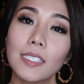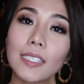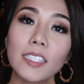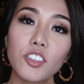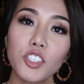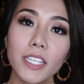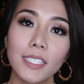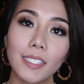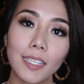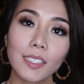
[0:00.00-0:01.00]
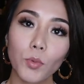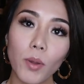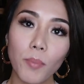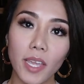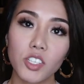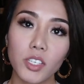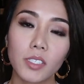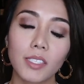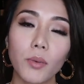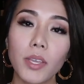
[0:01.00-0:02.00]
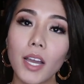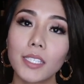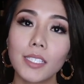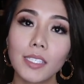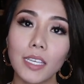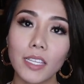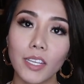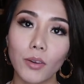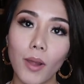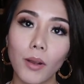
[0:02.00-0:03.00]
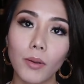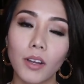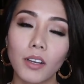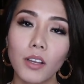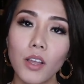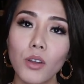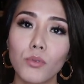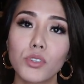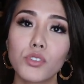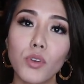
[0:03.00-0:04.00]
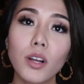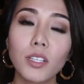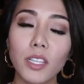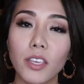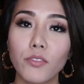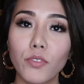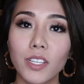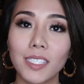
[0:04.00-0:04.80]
The 661 patients that we got to see in Nicaragua were struggling for